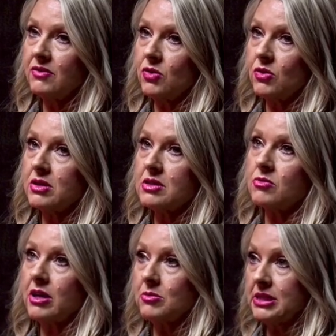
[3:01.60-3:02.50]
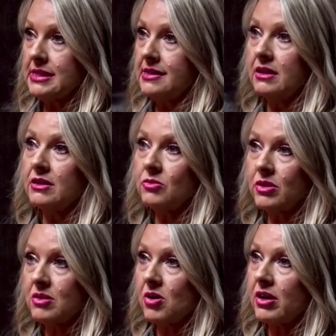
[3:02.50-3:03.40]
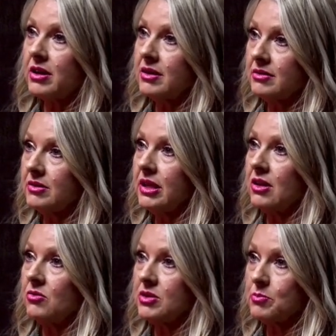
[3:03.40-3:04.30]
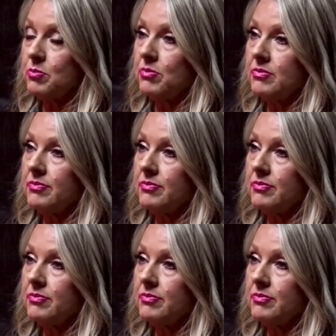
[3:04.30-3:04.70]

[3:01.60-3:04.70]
course we're able to sell it when the market, you know, was you,